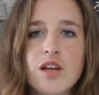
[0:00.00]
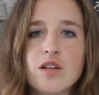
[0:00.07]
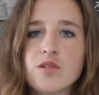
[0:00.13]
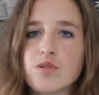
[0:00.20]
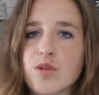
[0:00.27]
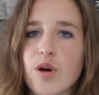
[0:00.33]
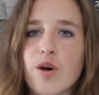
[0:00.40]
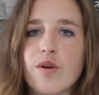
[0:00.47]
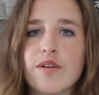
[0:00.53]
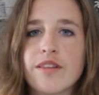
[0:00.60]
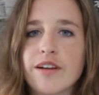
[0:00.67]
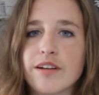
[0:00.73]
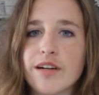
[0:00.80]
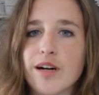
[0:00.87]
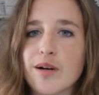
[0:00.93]
So
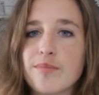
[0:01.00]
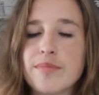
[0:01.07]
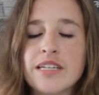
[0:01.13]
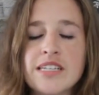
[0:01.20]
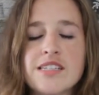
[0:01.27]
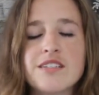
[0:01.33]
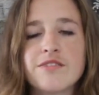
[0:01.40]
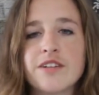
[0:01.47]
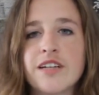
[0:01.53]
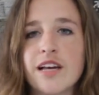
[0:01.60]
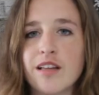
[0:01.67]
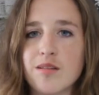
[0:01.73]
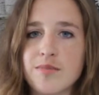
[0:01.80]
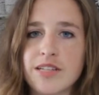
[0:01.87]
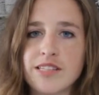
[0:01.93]
there are many different
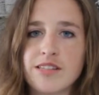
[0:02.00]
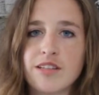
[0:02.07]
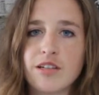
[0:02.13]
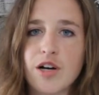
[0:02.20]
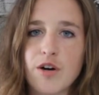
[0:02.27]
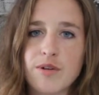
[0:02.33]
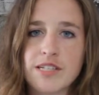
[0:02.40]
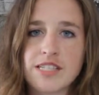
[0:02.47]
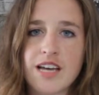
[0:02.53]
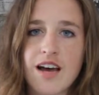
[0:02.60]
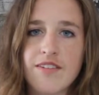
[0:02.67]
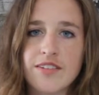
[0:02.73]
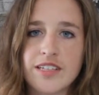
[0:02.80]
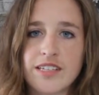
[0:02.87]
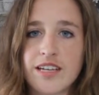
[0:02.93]
elements that go into
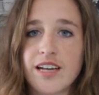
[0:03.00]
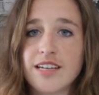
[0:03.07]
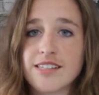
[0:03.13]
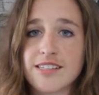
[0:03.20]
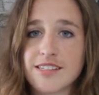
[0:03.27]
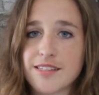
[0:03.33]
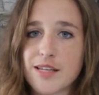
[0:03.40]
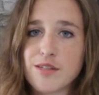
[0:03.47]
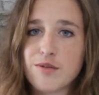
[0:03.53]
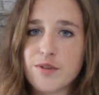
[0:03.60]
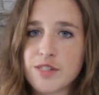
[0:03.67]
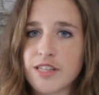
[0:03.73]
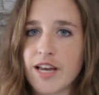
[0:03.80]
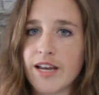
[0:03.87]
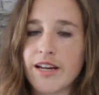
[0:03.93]
having a
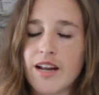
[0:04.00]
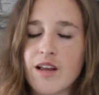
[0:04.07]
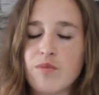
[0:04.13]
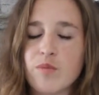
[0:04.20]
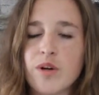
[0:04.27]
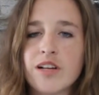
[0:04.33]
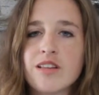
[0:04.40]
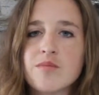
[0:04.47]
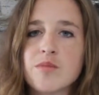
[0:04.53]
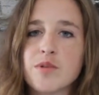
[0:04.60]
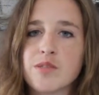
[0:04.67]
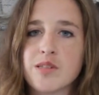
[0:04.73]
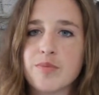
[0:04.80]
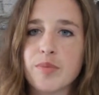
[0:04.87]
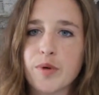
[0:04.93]
successful site, and one of the
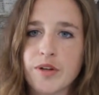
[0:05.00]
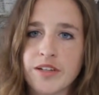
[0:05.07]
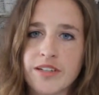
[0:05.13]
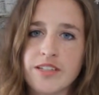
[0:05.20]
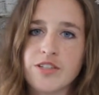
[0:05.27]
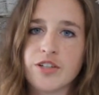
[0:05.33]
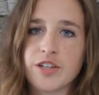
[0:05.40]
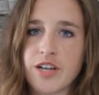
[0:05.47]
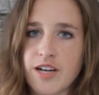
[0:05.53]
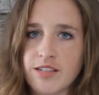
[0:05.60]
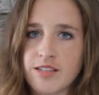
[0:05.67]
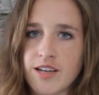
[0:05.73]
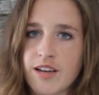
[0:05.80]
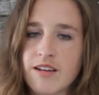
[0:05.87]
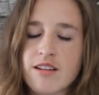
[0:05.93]
most important is your
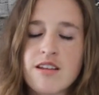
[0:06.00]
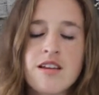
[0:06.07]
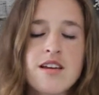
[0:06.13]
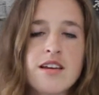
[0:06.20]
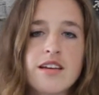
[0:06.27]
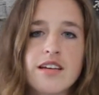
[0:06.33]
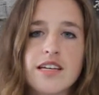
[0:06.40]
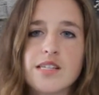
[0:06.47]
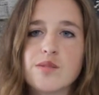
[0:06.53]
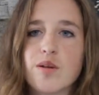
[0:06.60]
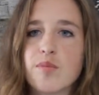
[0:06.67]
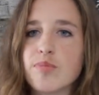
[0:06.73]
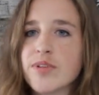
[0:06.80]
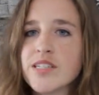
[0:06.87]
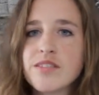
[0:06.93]
content. It's
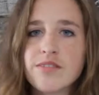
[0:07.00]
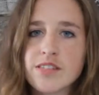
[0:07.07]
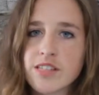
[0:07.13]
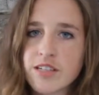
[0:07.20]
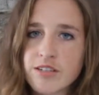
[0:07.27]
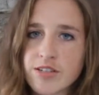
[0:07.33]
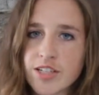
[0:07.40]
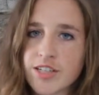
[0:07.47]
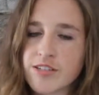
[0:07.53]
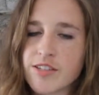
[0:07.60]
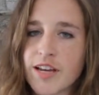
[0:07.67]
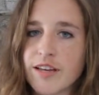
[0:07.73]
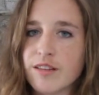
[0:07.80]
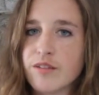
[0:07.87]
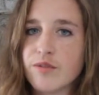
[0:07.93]
what brings visitors to your
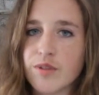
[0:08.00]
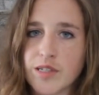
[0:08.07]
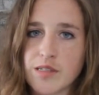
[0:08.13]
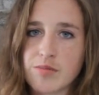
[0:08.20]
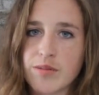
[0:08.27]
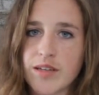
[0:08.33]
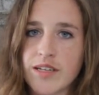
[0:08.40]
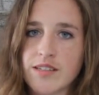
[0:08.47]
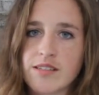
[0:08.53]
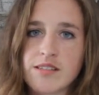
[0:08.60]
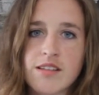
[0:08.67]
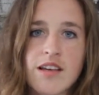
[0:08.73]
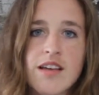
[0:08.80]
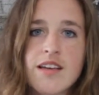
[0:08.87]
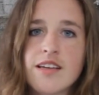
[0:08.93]
site in the first
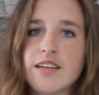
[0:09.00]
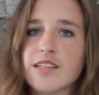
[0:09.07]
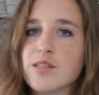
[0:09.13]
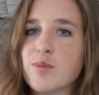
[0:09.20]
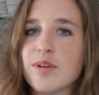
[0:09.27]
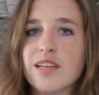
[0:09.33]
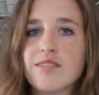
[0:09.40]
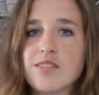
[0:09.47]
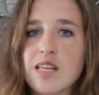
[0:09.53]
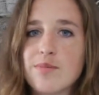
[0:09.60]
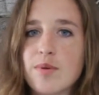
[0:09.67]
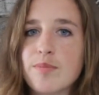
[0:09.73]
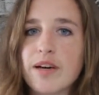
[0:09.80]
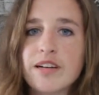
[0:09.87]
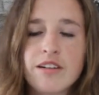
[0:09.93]
place. It's what gives
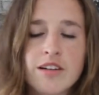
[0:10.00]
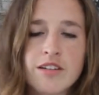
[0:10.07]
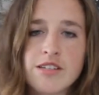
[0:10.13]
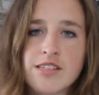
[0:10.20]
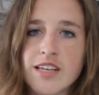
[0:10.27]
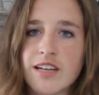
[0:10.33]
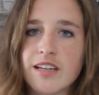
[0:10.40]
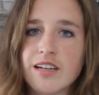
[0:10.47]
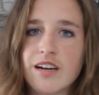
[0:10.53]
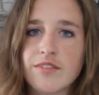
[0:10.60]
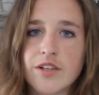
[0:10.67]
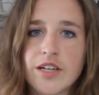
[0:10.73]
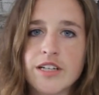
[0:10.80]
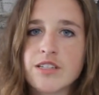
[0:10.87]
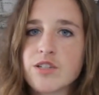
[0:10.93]
them a better understanding
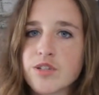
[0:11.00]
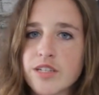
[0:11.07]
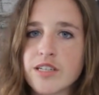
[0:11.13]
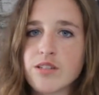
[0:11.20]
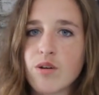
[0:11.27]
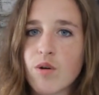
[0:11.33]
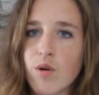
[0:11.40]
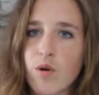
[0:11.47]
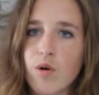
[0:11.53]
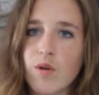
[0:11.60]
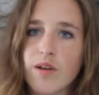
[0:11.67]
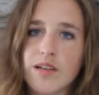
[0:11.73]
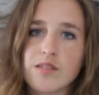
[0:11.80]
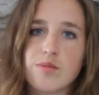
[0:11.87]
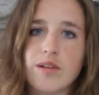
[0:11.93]
of your industry as a
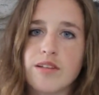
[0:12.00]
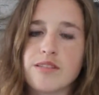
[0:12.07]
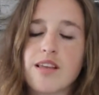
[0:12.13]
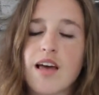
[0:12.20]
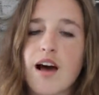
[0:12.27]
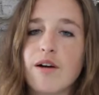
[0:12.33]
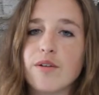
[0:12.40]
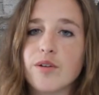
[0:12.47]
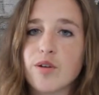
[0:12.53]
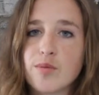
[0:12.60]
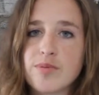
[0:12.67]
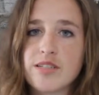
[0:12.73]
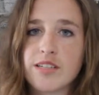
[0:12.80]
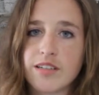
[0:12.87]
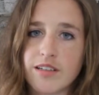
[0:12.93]
whole, as well as how
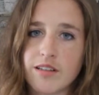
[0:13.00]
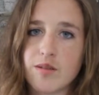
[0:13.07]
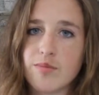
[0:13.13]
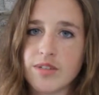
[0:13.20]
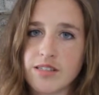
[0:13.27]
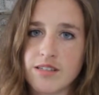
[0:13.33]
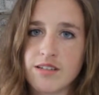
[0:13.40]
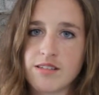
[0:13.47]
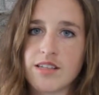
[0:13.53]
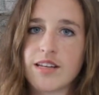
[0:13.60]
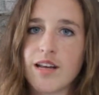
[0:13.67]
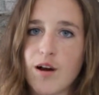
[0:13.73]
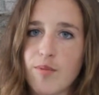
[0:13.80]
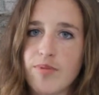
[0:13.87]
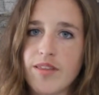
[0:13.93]
your particular business
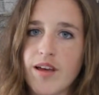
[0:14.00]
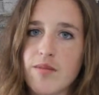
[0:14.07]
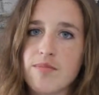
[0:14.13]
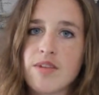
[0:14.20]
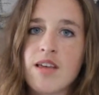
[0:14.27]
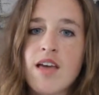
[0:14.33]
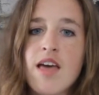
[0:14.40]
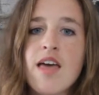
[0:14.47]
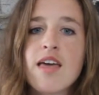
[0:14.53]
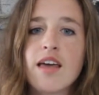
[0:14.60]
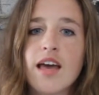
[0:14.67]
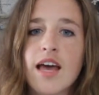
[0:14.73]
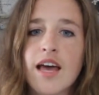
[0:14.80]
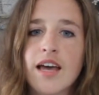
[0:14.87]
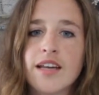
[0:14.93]
can help them.
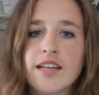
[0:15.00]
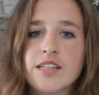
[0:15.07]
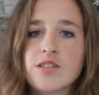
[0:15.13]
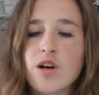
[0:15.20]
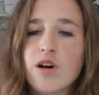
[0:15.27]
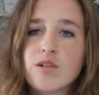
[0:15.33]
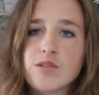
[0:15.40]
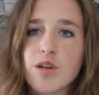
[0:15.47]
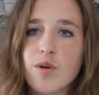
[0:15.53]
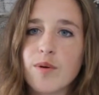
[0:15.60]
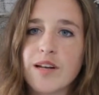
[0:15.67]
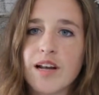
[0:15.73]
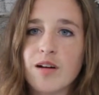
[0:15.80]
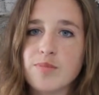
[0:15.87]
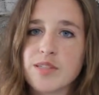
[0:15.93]
And it's also
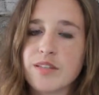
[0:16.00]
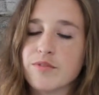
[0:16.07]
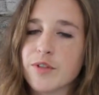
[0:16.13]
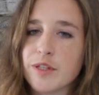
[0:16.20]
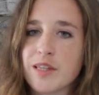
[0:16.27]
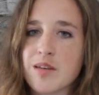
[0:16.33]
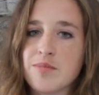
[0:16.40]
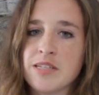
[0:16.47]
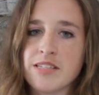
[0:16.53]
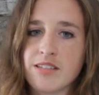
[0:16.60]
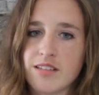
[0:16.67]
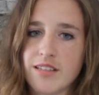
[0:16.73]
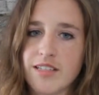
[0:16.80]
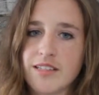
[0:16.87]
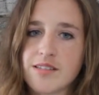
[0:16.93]
what helps convert them
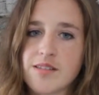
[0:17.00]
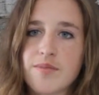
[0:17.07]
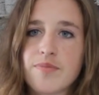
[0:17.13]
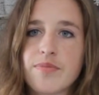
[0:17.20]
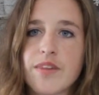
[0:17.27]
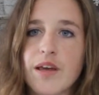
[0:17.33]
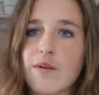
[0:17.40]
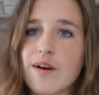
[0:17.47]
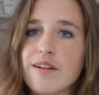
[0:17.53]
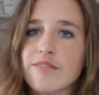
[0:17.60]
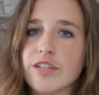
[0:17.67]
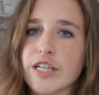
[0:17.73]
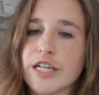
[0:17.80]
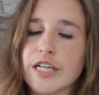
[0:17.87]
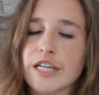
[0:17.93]
into leads.
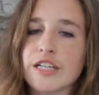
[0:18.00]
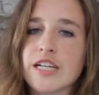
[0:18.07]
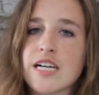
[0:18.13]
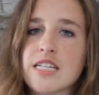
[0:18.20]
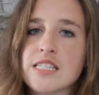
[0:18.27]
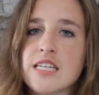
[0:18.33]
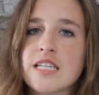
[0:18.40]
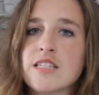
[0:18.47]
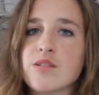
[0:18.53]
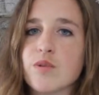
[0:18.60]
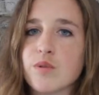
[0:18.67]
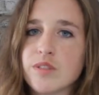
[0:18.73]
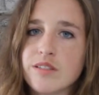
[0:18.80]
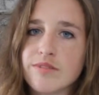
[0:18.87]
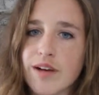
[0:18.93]
However, your content is
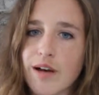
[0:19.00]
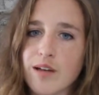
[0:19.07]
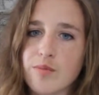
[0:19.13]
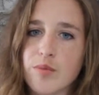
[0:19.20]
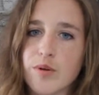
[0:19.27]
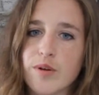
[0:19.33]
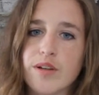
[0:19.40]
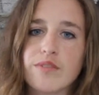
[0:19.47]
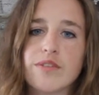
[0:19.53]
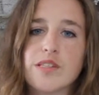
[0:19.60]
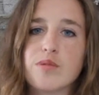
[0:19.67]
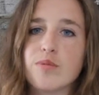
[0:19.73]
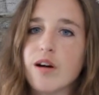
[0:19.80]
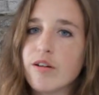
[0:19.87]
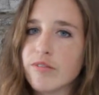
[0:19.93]
only valuable if
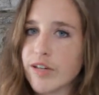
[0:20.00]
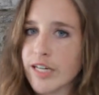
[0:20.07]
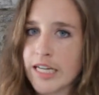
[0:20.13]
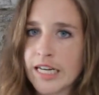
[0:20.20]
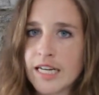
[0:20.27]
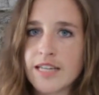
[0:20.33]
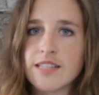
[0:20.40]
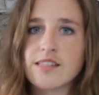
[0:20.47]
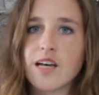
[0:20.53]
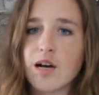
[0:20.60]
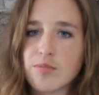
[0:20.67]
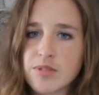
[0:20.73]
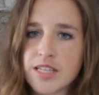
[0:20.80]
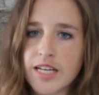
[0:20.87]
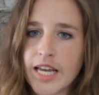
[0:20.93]
it's well written, it's
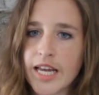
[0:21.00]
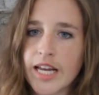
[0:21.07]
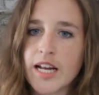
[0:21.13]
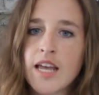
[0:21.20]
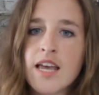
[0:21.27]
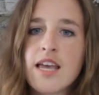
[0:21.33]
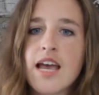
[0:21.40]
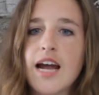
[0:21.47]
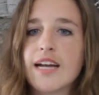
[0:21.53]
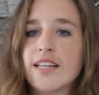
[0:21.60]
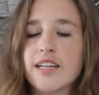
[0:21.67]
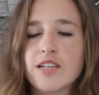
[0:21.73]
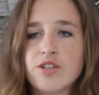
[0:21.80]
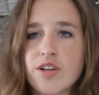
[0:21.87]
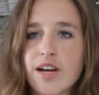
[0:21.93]
up to date, and
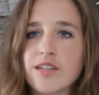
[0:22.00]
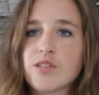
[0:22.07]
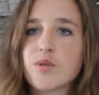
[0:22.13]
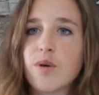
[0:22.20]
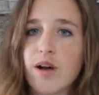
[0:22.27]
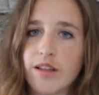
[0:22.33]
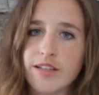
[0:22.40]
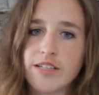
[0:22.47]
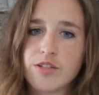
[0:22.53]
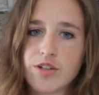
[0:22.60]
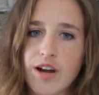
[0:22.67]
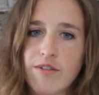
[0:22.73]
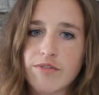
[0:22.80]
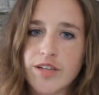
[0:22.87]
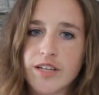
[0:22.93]
it attracts quality
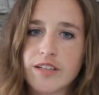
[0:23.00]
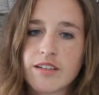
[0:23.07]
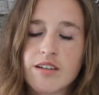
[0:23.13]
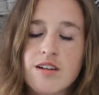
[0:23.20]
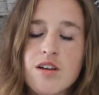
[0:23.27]
traffic.